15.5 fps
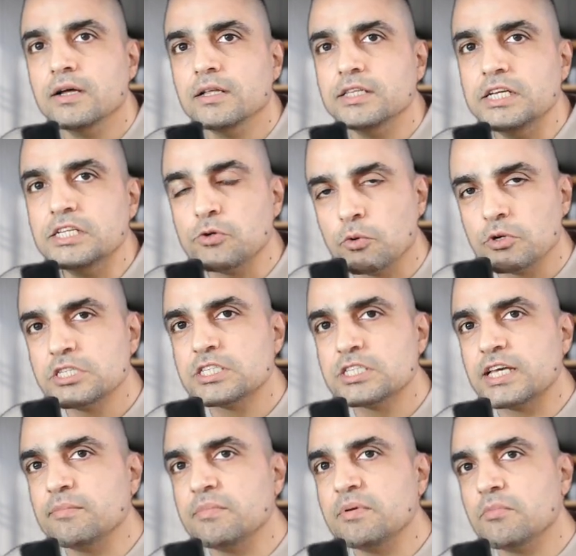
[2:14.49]
The sources
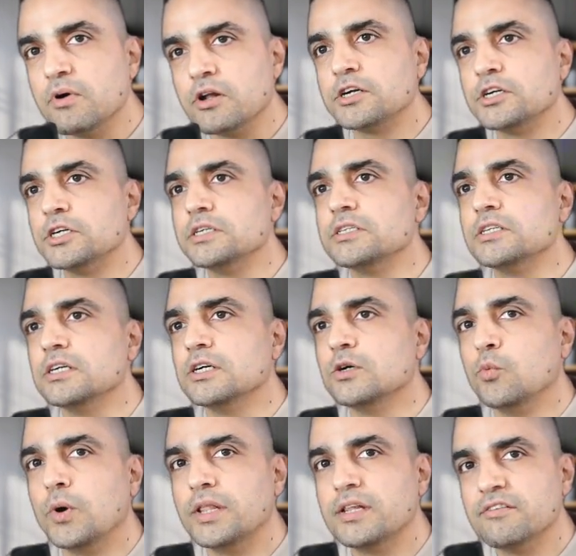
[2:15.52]
can be monitored
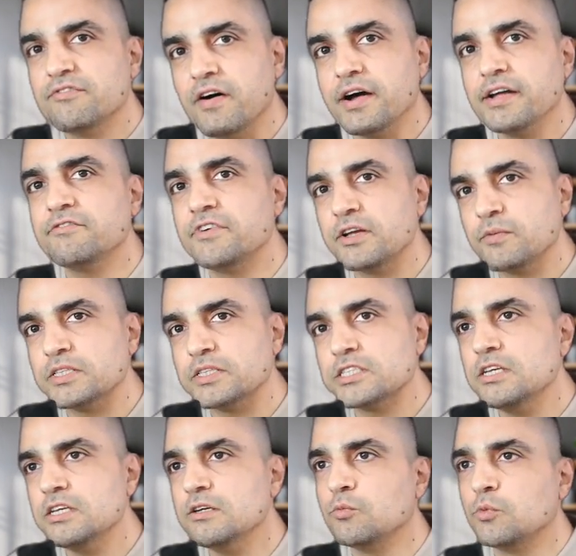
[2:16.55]
with defined
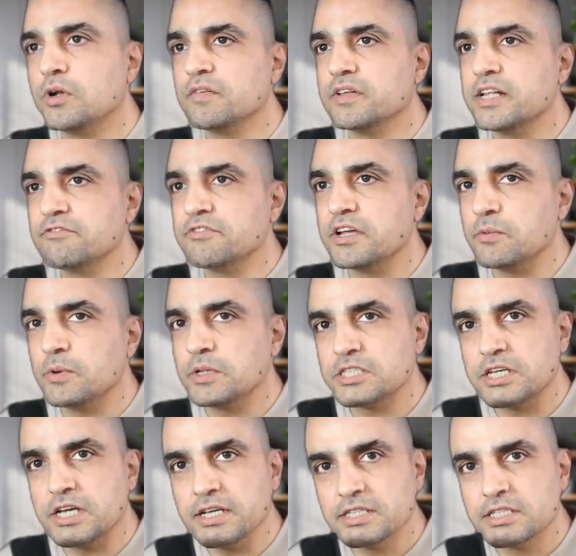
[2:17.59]
frequency, whatever that
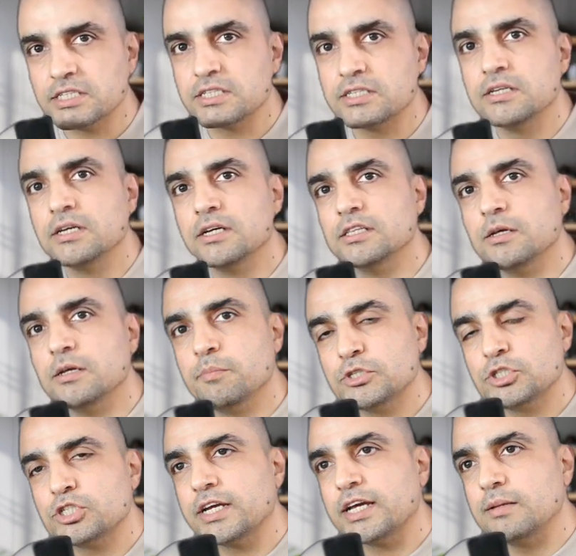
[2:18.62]
frequency is. The
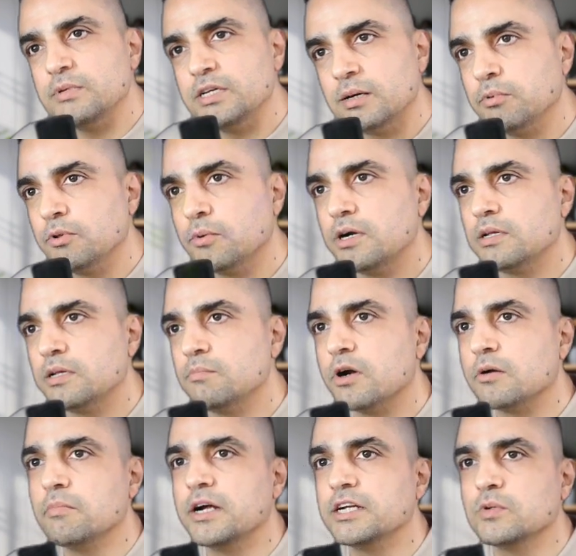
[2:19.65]
pitch deck can be uploaded. The
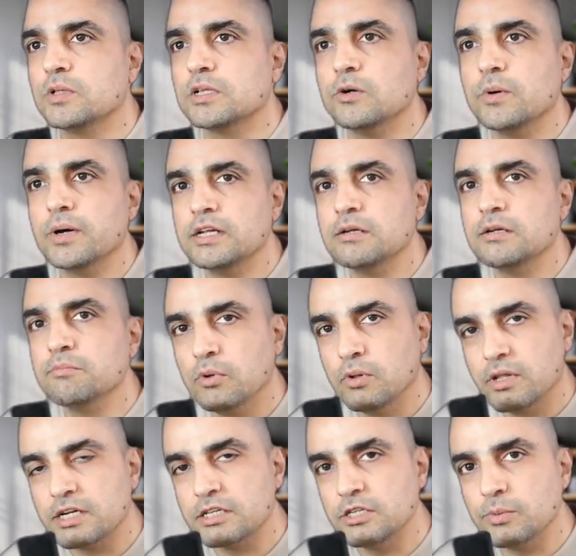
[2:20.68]
botminds will go ahead and pull
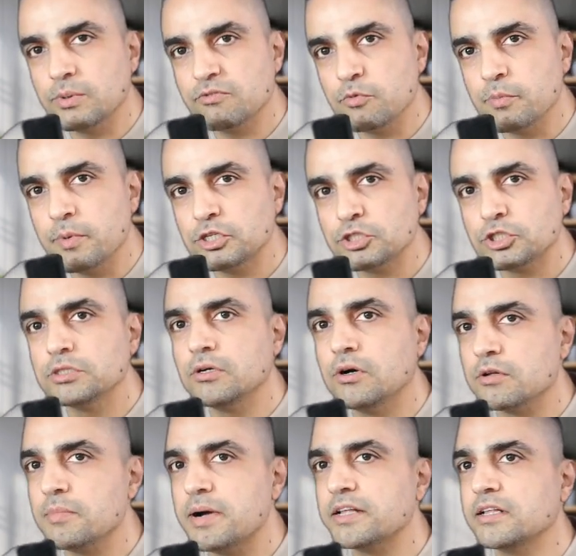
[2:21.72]
that new information
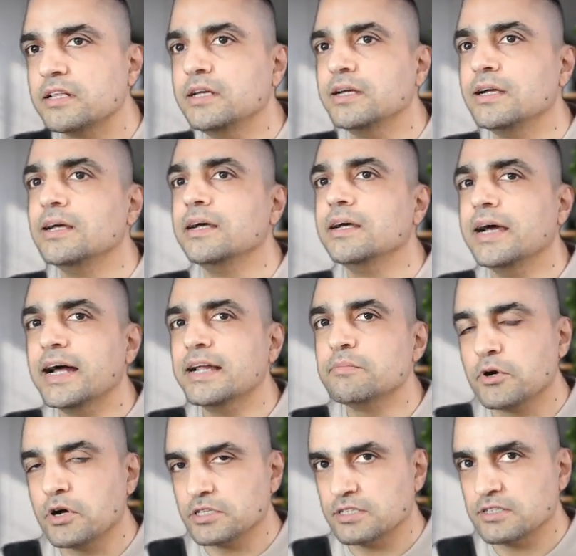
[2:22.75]
automatically and
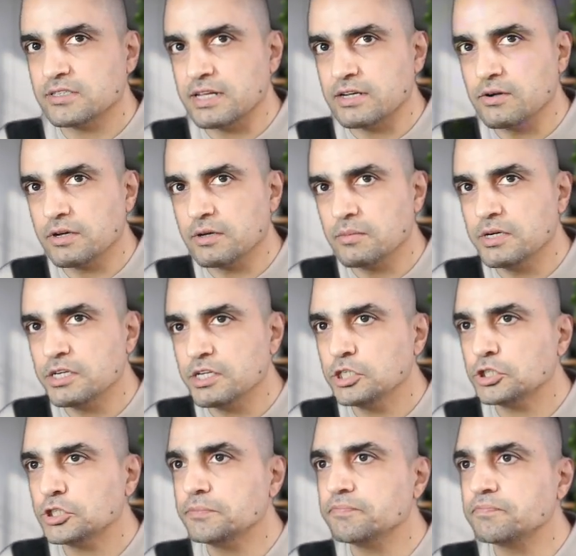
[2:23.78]
process that
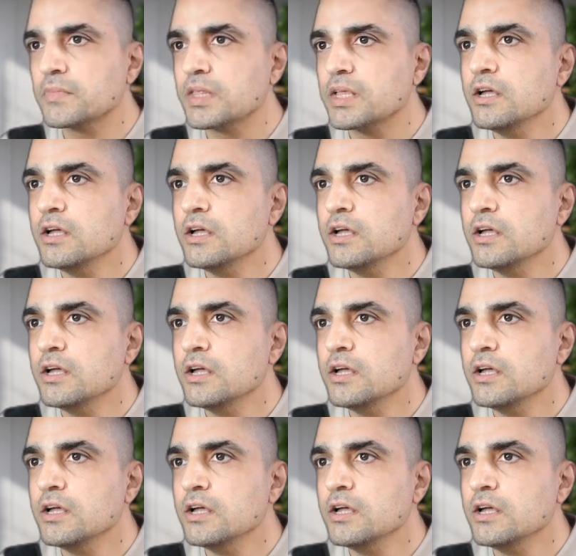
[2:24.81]
documentation.